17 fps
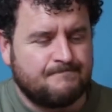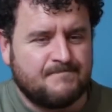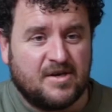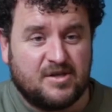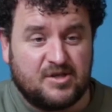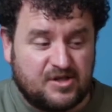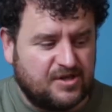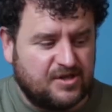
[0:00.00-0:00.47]

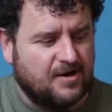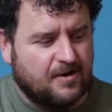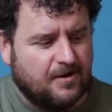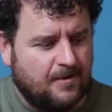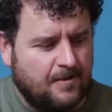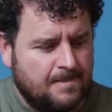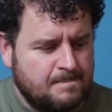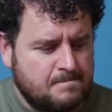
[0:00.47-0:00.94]

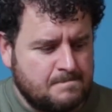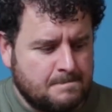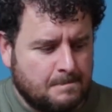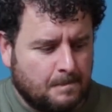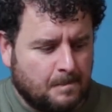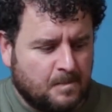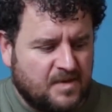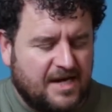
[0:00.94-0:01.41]
So
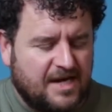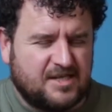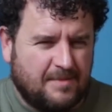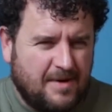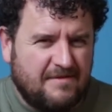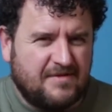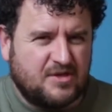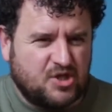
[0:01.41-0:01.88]
it's a
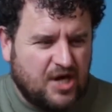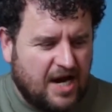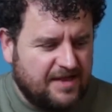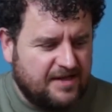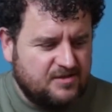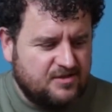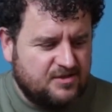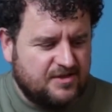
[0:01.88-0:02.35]
bit of a
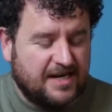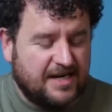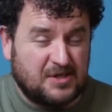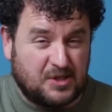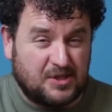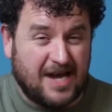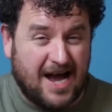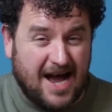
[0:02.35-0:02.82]
challenge. It
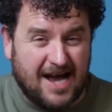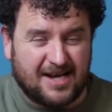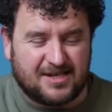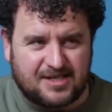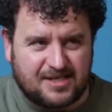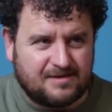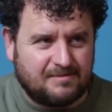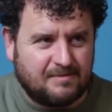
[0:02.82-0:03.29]

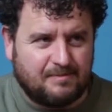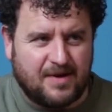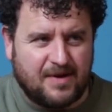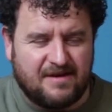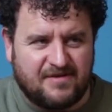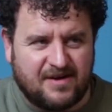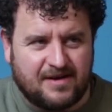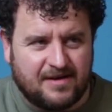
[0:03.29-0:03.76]
starts a bit
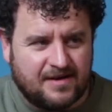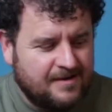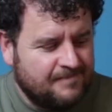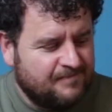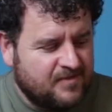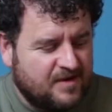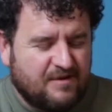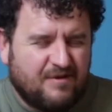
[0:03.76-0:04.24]
of a
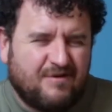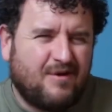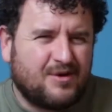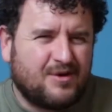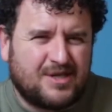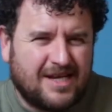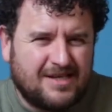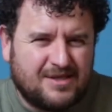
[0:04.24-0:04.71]

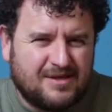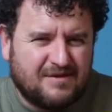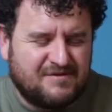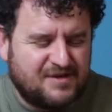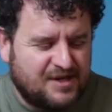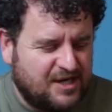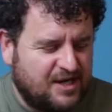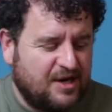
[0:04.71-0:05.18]
false sense of
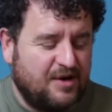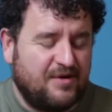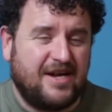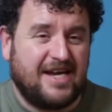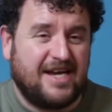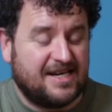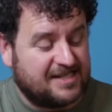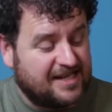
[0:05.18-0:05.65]

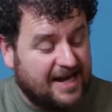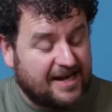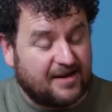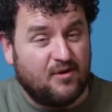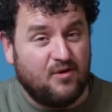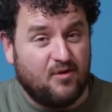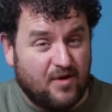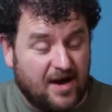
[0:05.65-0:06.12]
security. It's like,
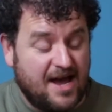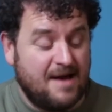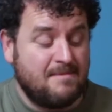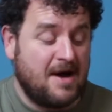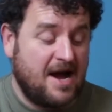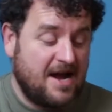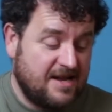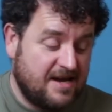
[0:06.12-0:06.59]
ooh, A
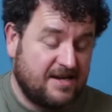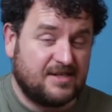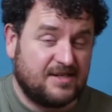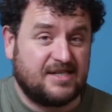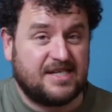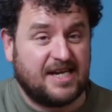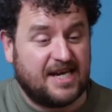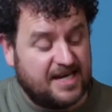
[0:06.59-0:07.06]
minor,
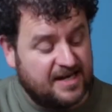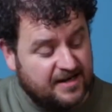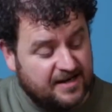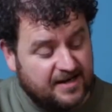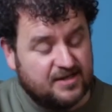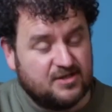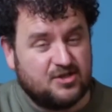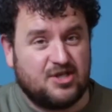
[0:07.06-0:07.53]
C,
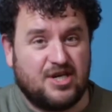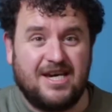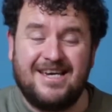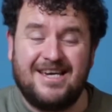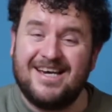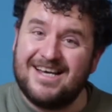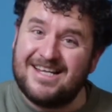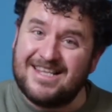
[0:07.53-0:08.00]

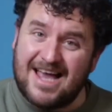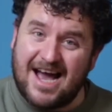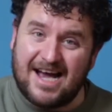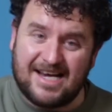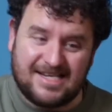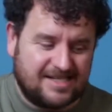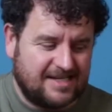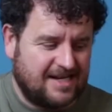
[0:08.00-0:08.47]
G,
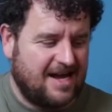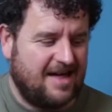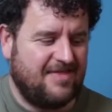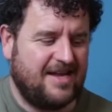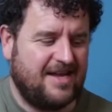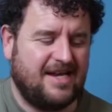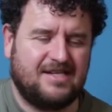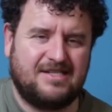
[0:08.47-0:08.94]
nice, and
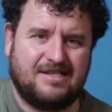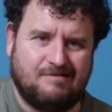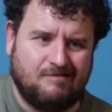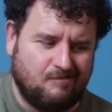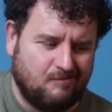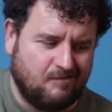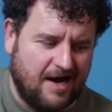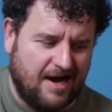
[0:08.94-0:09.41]
then it's,
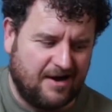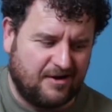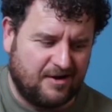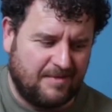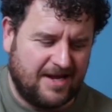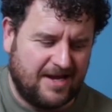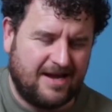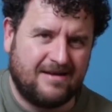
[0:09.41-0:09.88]
ooh, hang on a
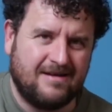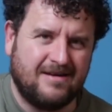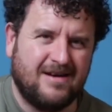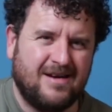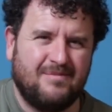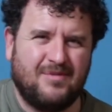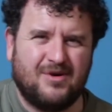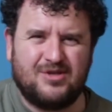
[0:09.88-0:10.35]
minute,
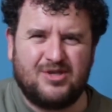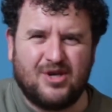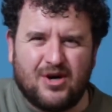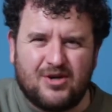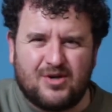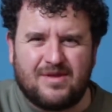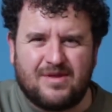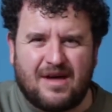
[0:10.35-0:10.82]
but
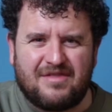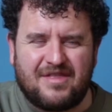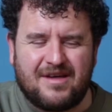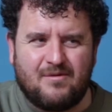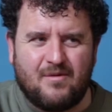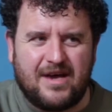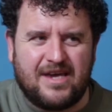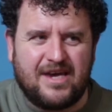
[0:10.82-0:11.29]
don't do that
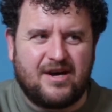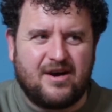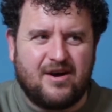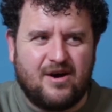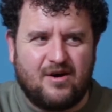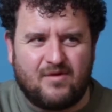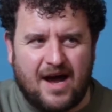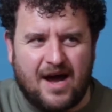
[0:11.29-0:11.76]
thing where you
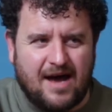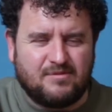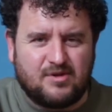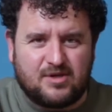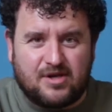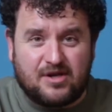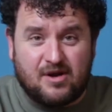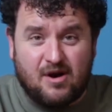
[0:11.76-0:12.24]
go, right, I'm
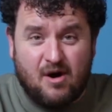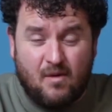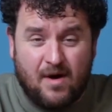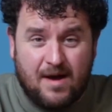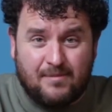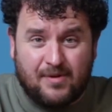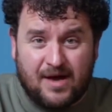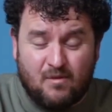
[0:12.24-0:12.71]
just going to go away
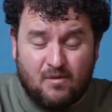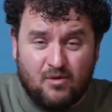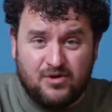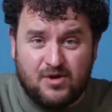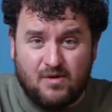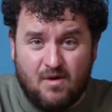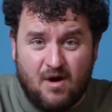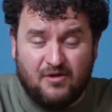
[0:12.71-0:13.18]
and play
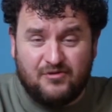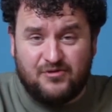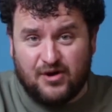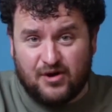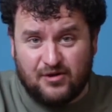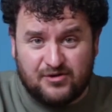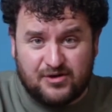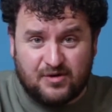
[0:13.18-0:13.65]
Wonderwall.
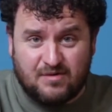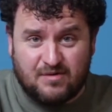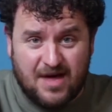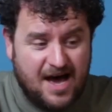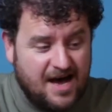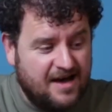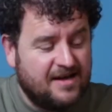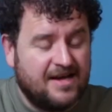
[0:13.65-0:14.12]
Don't do
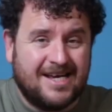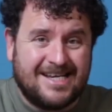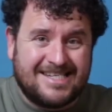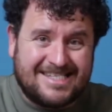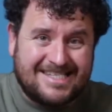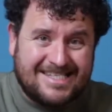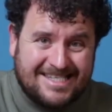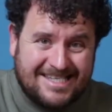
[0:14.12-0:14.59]
that.
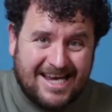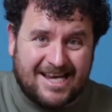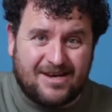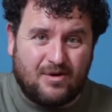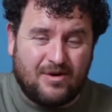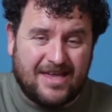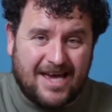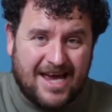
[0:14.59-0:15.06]
Stick
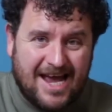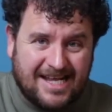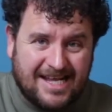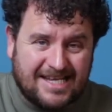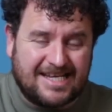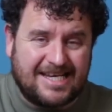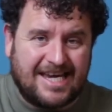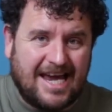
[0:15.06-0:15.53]
with it
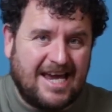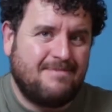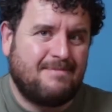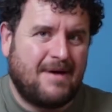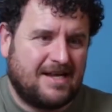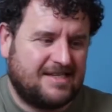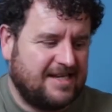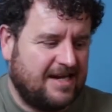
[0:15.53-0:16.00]
and keep
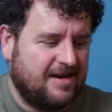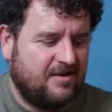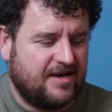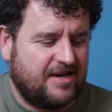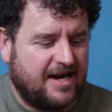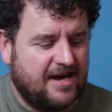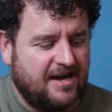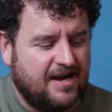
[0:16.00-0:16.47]
at it,
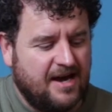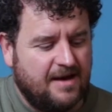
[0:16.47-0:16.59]
okay?